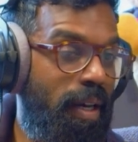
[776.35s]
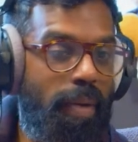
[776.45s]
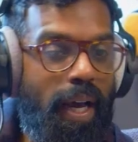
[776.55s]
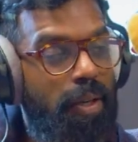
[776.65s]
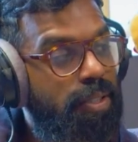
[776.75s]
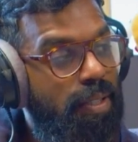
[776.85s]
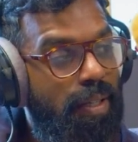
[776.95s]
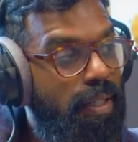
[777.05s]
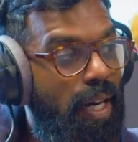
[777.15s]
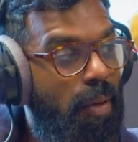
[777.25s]
Yeah. But outside
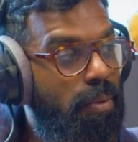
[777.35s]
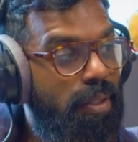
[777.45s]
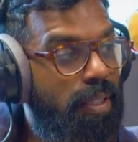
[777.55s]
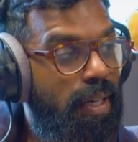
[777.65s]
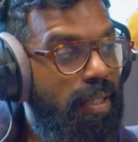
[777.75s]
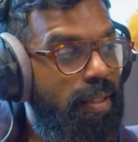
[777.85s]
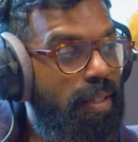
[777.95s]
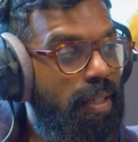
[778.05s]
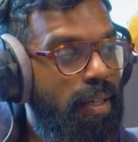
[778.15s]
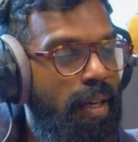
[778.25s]
of that, I wouldn't look at
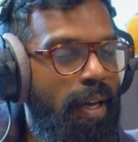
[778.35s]
anything.